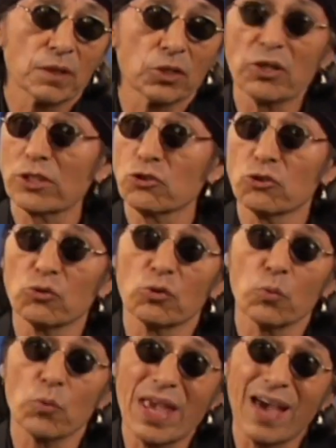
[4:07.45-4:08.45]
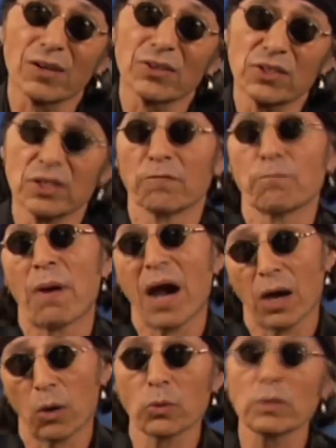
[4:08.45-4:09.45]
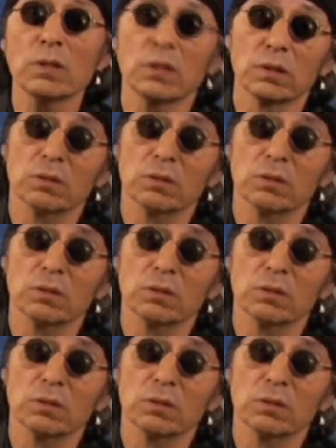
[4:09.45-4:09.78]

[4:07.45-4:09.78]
connection to the reality of power